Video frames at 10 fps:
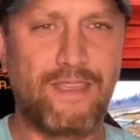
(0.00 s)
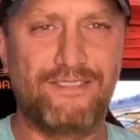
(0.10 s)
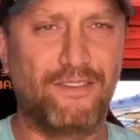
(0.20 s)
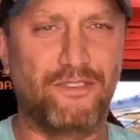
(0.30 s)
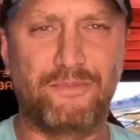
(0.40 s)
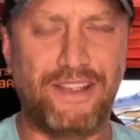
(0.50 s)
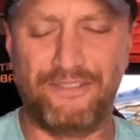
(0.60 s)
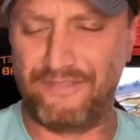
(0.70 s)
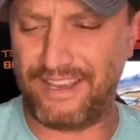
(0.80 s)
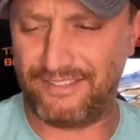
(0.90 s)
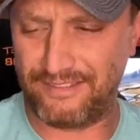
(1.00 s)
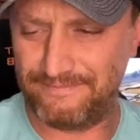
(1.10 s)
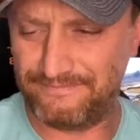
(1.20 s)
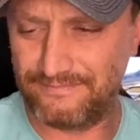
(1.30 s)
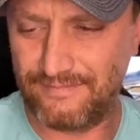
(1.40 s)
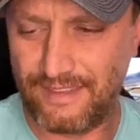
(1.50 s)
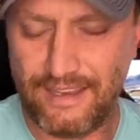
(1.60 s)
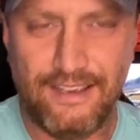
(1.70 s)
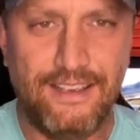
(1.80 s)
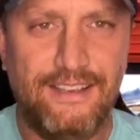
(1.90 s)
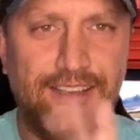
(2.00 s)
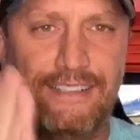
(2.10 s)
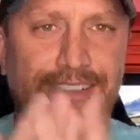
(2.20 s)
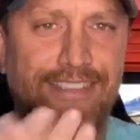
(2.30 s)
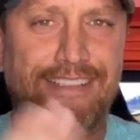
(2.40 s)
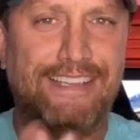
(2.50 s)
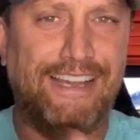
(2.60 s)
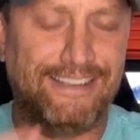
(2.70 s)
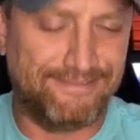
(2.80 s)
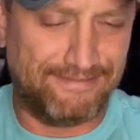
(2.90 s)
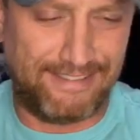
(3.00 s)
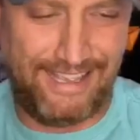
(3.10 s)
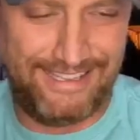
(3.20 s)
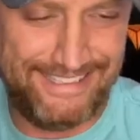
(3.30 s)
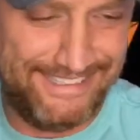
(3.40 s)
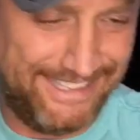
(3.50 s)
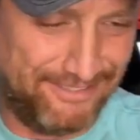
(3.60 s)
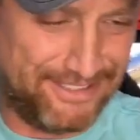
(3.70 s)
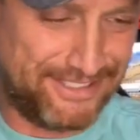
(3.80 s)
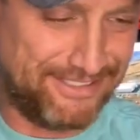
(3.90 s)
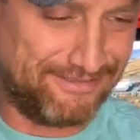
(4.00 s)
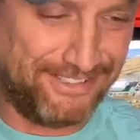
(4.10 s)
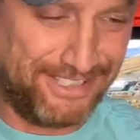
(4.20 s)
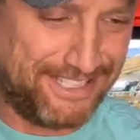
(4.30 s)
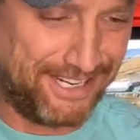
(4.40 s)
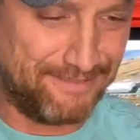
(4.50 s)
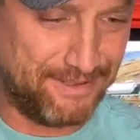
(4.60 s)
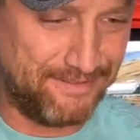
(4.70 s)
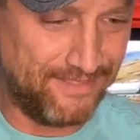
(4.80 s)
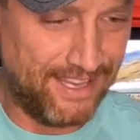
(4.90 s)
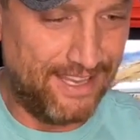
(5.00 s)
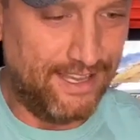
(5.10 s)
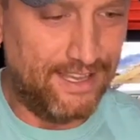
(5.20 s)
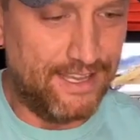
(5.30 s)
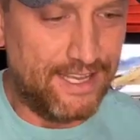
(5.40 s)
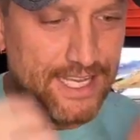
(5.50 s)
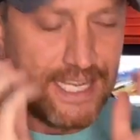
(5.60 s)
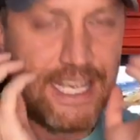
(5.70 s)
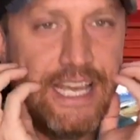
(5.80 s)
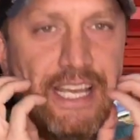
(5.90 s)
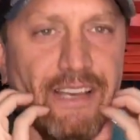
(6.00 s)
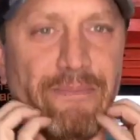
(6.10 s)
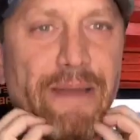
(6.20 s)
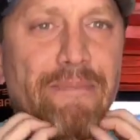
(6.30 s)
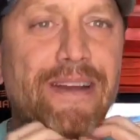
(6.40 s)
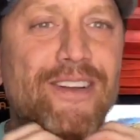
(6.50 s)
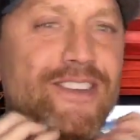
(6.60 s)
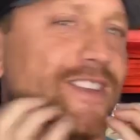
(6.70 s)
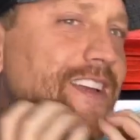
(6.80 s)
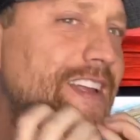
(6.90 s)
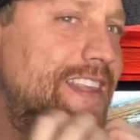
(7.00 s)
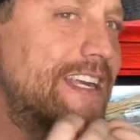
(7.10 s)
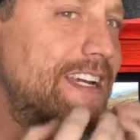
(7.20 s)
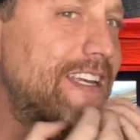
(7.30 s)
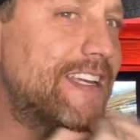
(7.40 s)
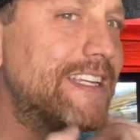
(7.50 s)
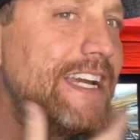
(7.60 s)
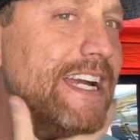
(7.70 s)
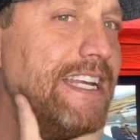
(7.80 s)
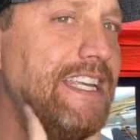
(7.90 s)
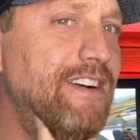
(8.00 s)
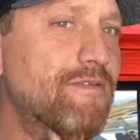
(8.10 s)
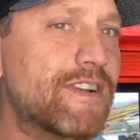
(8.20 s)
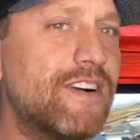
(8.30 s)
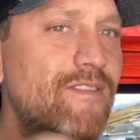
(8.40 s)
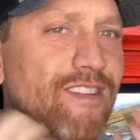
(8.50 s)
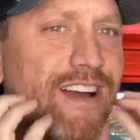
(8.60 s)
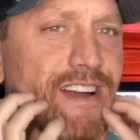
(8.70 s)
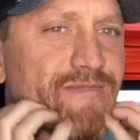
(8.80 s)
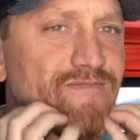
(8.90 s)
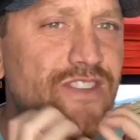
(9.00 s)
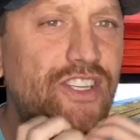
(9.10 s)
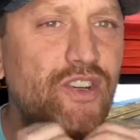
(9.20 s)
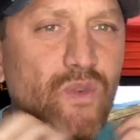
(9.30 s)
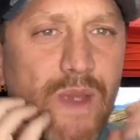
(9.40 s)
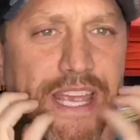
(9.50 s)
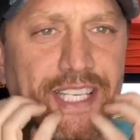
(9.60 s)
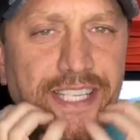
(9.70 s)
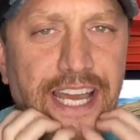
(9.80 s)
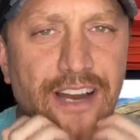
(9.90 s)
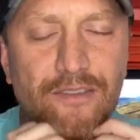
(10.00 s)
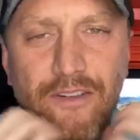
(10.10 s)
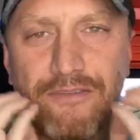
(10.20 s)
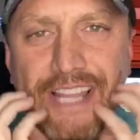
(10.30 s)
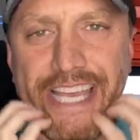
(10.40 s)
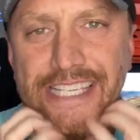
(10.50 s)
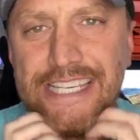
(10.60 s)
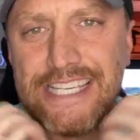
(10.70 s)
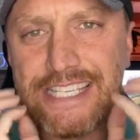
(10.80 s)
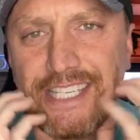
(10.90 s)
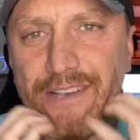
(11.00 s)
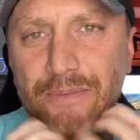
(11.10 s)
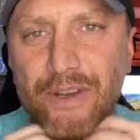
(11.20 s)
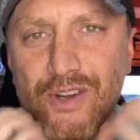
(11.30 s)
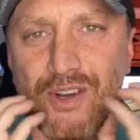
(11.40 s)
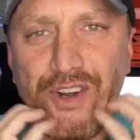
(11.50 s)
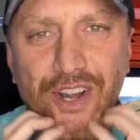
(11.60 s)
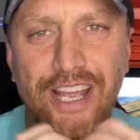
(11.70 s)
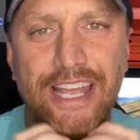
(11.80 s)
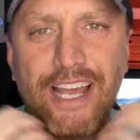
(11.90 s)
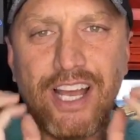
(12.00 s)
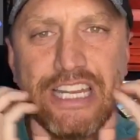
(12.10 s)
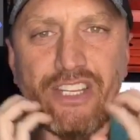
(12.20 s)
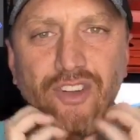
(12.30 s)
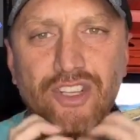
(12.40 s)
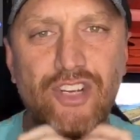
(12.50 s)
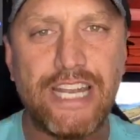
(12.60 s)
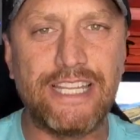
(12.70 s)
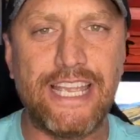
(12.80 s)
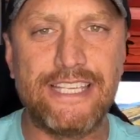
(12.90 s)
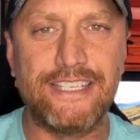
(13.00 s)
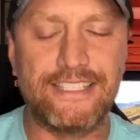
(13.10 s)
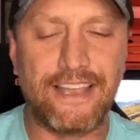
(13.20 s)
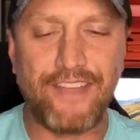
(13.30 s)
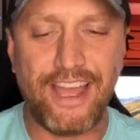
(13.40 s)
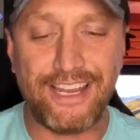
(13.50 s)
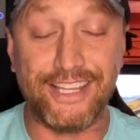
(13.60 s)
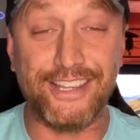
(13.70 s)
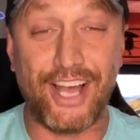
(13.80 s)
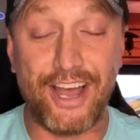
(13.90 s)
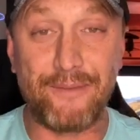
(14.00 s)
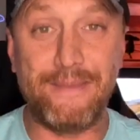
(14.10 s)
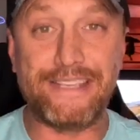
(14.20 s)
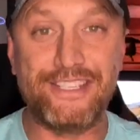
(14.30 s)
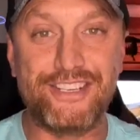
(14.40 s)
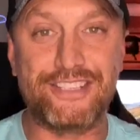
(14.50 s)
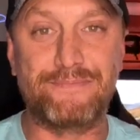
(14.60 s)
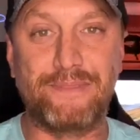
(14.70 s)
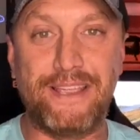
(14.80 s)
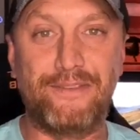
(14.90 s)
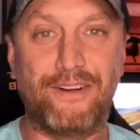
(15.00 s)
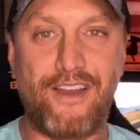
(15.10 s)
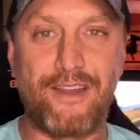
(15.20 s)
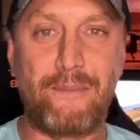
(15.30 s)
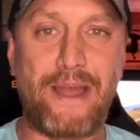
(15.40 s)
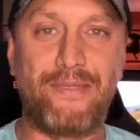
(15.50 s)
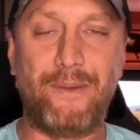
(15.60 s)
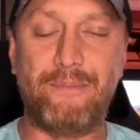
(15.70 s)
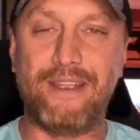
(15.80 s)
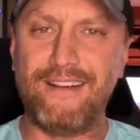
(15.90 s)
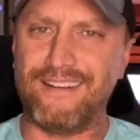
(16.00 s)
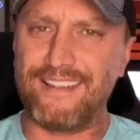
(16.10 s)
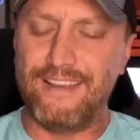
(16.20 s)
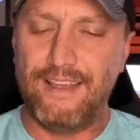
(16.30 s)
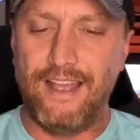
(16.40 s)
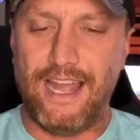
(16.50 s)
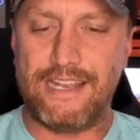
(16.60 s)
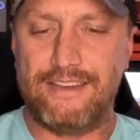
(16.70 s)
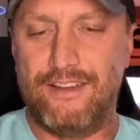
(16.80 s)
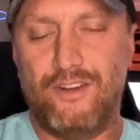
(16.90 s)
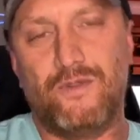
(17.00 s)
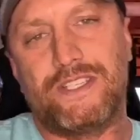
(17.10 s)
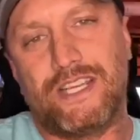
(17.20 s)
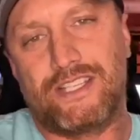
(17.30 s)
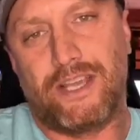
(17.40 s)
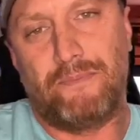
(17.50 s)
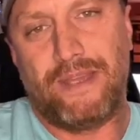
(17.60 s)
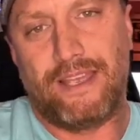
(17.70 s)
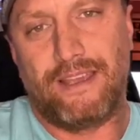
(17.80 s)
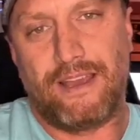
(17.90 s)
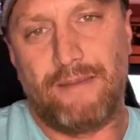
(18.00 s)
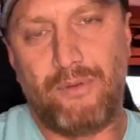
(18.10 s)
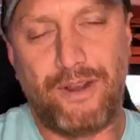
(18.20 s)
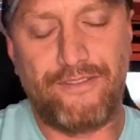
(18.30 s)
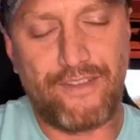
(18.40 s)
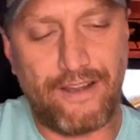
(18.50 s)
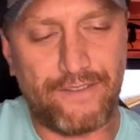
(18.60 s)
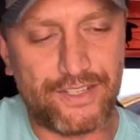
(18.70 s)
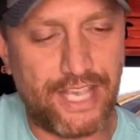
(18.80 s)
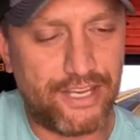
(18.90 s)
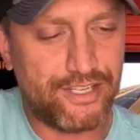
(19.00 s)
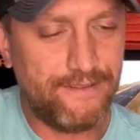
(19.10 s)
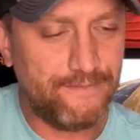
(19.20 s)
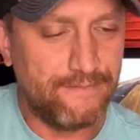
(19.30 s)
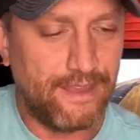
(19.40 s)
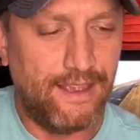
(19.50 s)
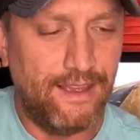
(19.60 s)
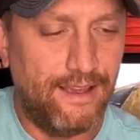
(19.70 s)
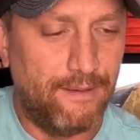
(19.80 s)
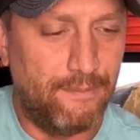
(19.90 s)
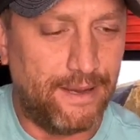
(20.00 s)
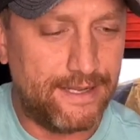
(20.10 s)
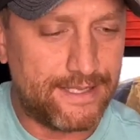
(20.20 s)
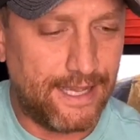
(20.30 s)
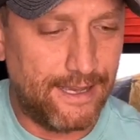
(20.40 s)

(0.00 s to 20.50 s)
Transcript: Don't spray your face. Yeah, that was really terrible. My beard is looking thick. Yeah, you know, we're going on 2 weeks now of laziness, pure unadulterated laziness. I've gotten a lot of messages, believe it or not, about the beard. I didn't know it was such a big point of conversation, but